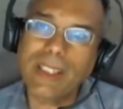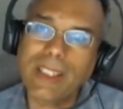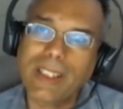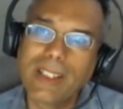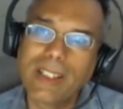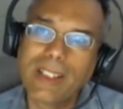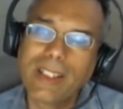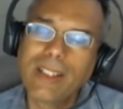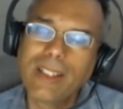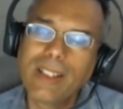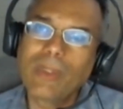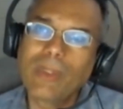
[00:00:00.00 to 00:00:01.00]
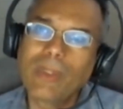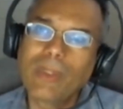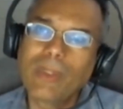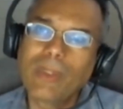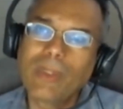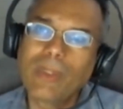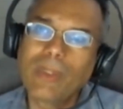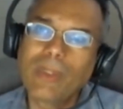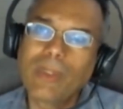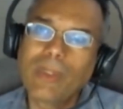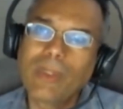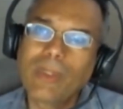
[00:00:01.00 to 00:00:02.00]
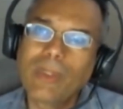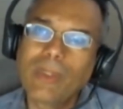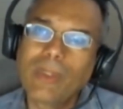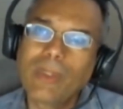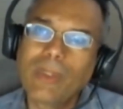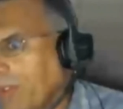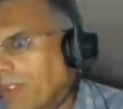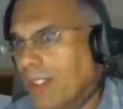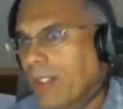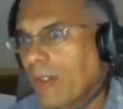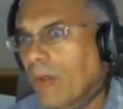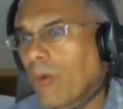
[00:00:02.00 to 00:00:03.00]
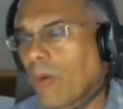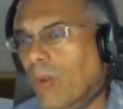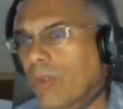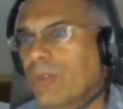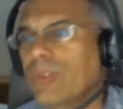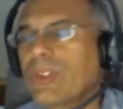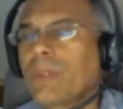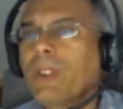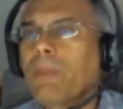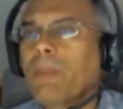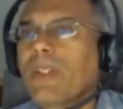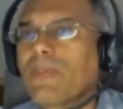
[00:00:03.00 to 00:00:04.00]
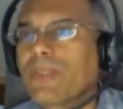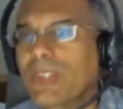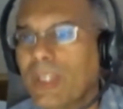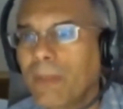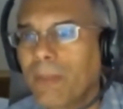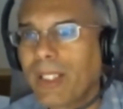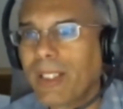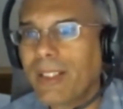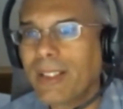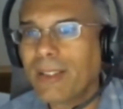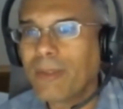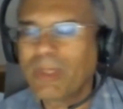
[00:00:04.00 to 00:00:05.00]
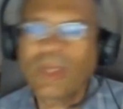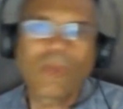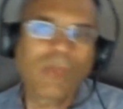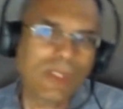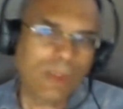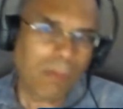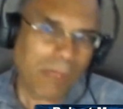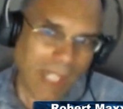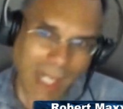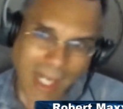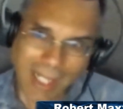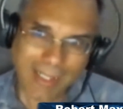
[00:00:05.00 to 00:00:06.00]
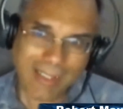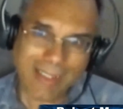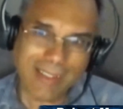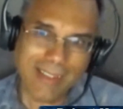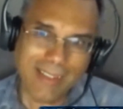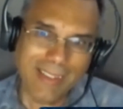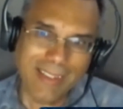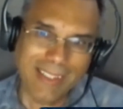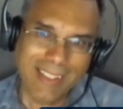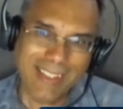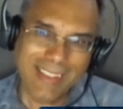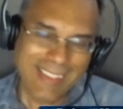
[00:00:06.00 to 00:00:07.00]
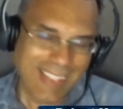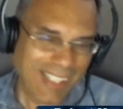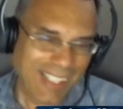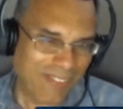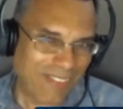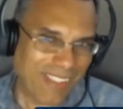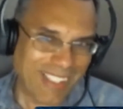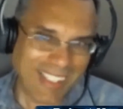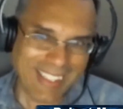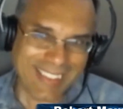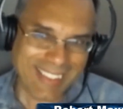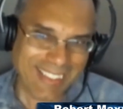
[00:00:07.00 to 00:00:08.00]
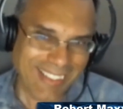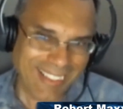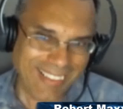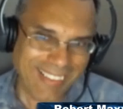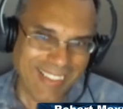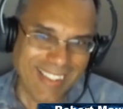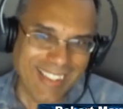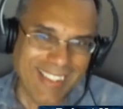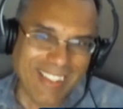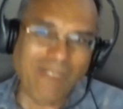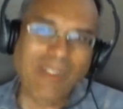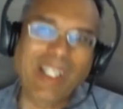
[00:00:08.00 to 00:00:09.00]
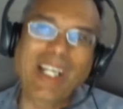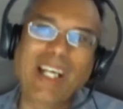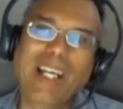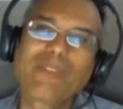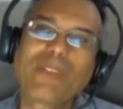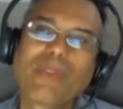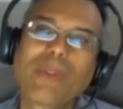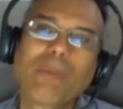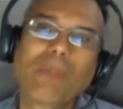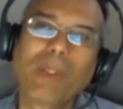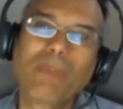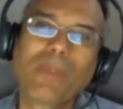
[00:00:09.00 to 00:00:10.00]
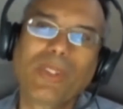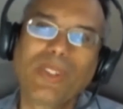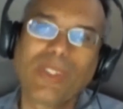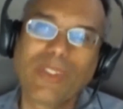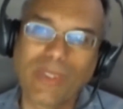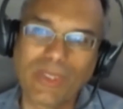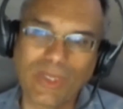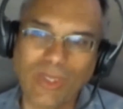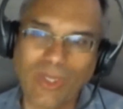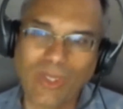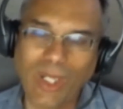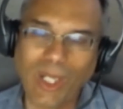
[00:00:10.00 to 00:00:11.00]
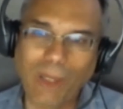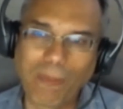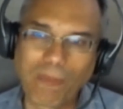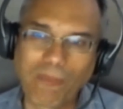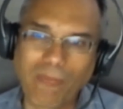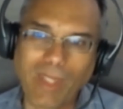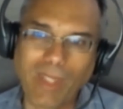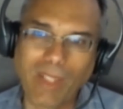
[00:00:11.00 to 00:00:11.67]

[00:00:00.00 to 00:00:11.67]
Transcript: do somebody a favor or do something better for somebody, but the reason behind it is not very nice at all. We have to remember universal law. And from the last program,